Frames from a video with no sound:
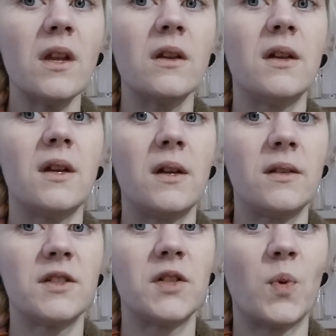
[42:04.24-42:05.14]

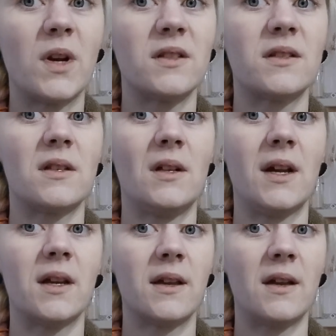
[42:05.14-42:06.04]
and she wears
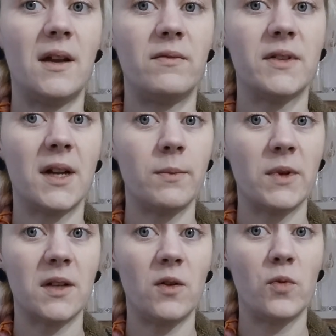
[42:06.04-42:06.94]
like every time
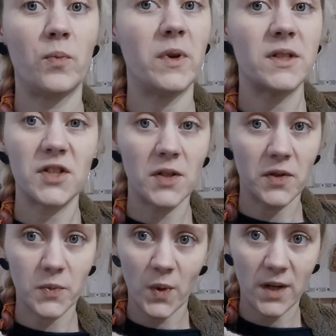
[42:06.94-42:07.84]
at home, but she
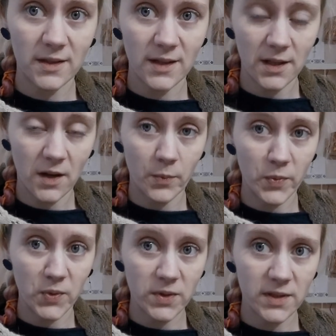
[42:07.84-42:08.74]
don't wear it in her
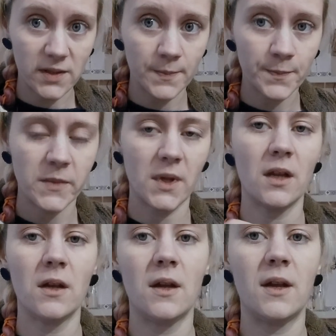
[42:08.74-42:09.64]
boots,
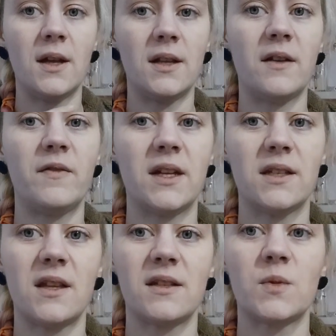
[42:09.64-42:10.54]
and I think
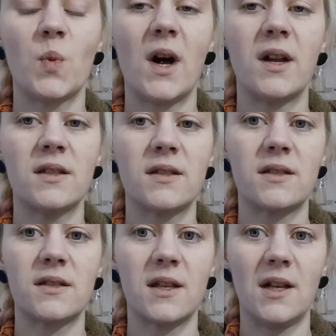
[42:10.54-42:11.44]
that's why it's
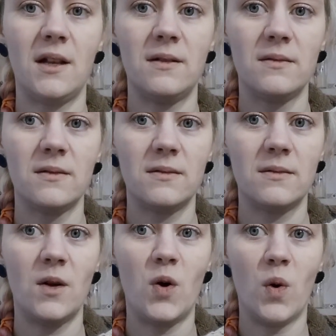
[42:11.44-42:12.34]
still
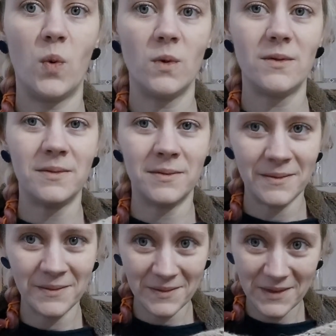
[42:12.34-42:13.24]
whole
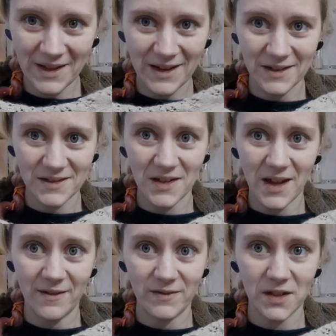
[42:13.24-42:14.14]
and
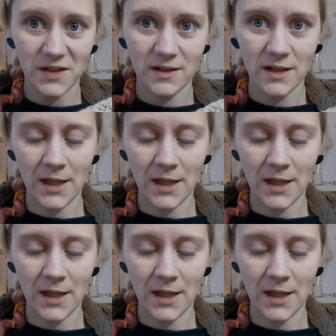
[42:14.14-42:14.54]
have not